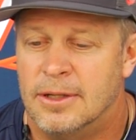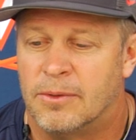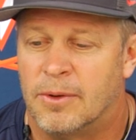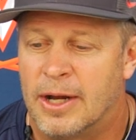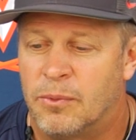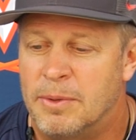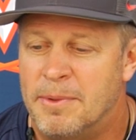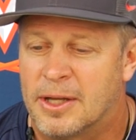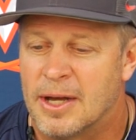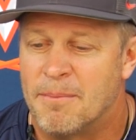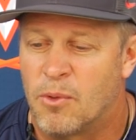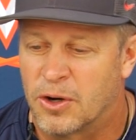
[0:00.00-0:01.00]
right we
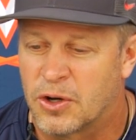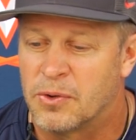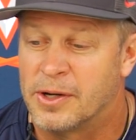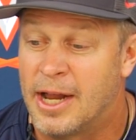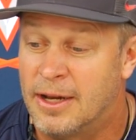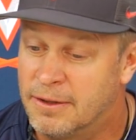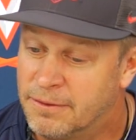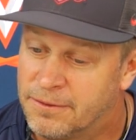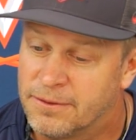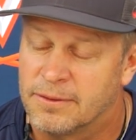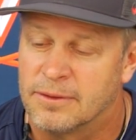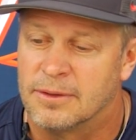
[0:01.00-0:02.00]
become more
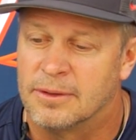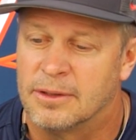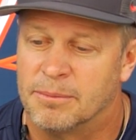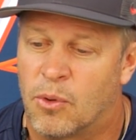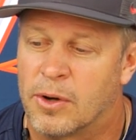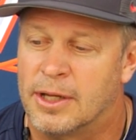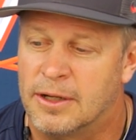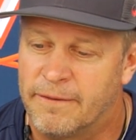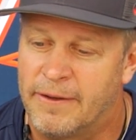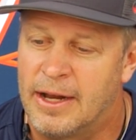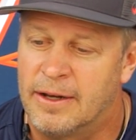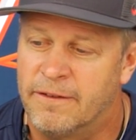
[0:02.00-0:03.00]
creative, more
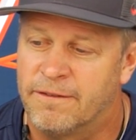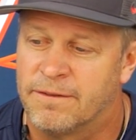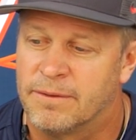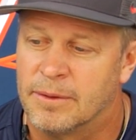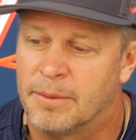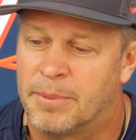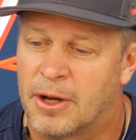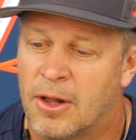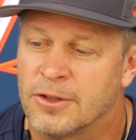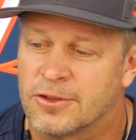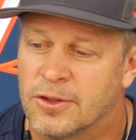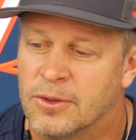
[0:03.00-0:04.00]
innovative, but
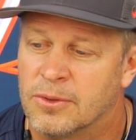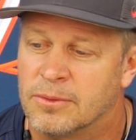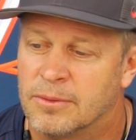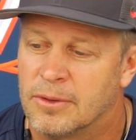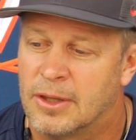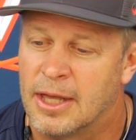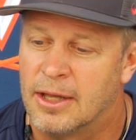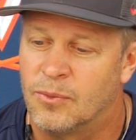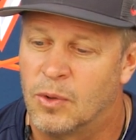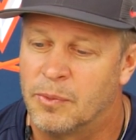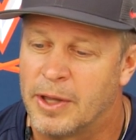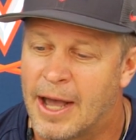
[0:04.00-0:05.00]
also then
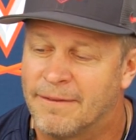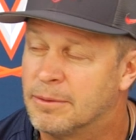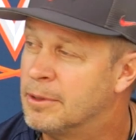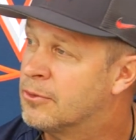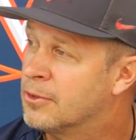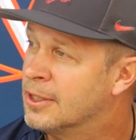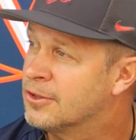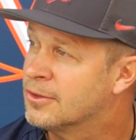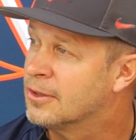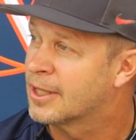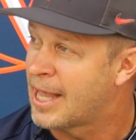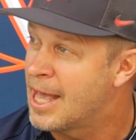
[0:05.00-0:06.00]
when we have to be
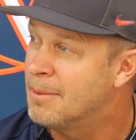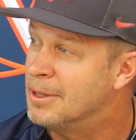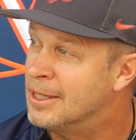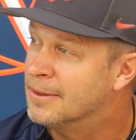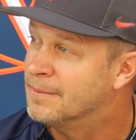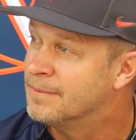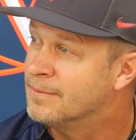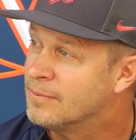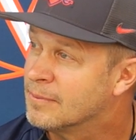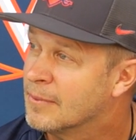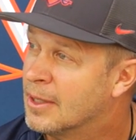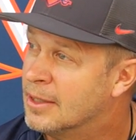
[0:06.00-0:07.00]
traditional, can be,
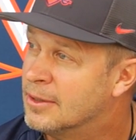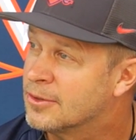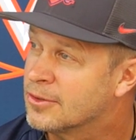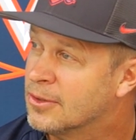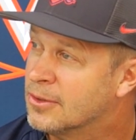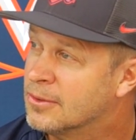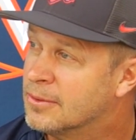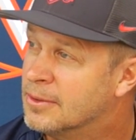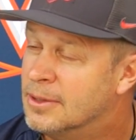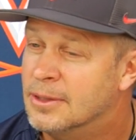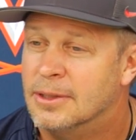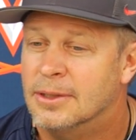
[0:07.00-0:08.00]
and so.
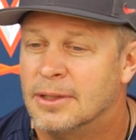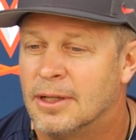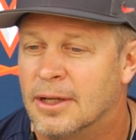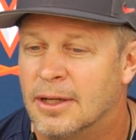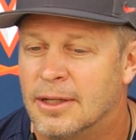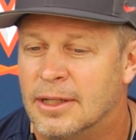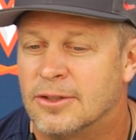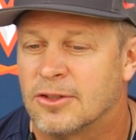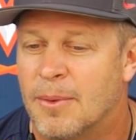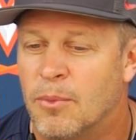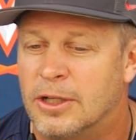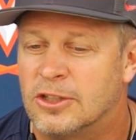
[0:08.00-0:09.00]
Uh, in
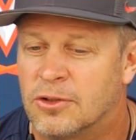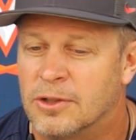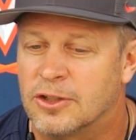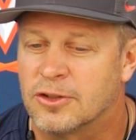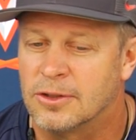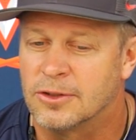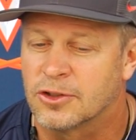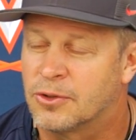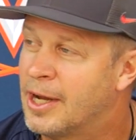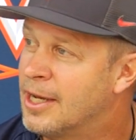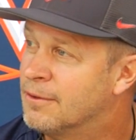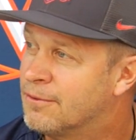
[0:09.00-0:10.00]
some ways, traditional is
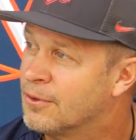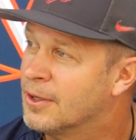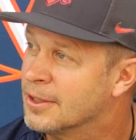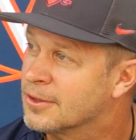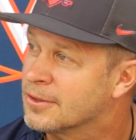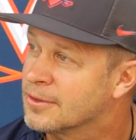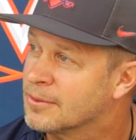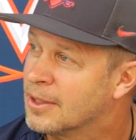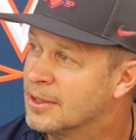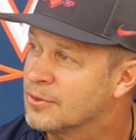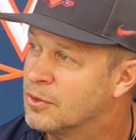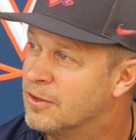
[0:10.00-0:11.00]
creative for us
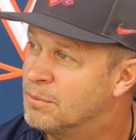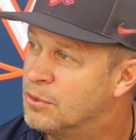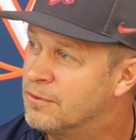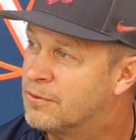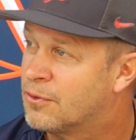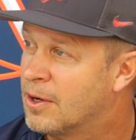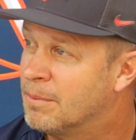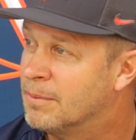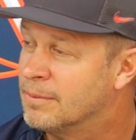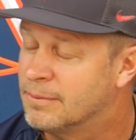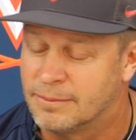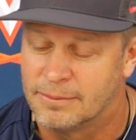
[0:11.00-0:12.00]
as we've moved from
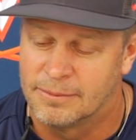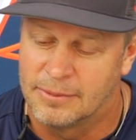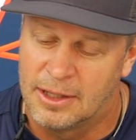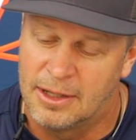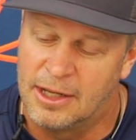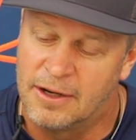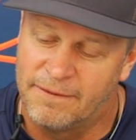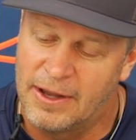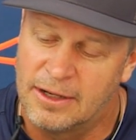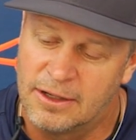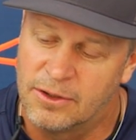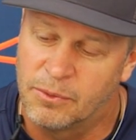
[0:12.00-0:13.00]
and
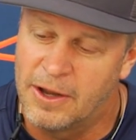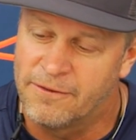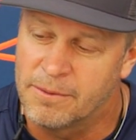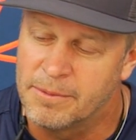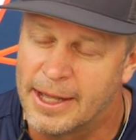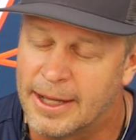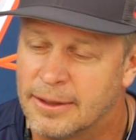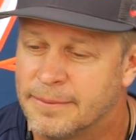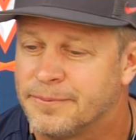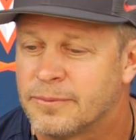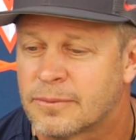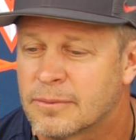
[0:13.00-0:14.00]
innovated away from that
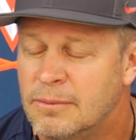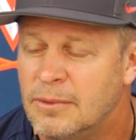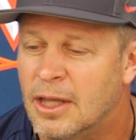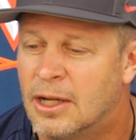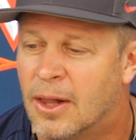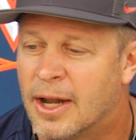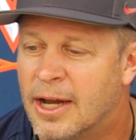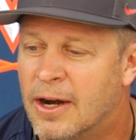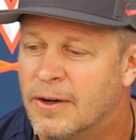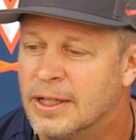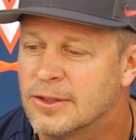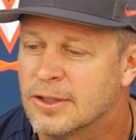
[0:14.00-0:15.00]
a lot of
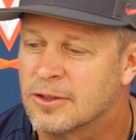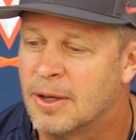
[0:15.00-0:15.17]
areas at